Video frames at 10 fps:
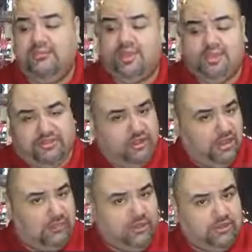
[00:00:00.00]
because there are
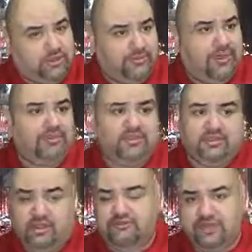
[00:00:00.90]
a lot more termites than
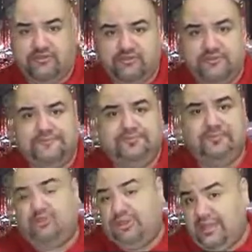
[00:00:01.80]
there are Rick's group,
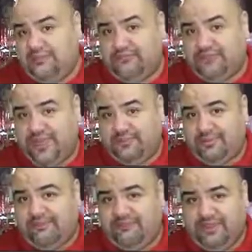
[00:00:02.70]
so a lot more for
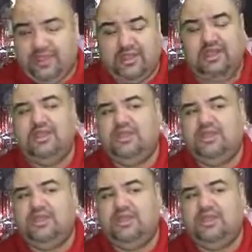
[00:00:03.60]
zombies to feed on.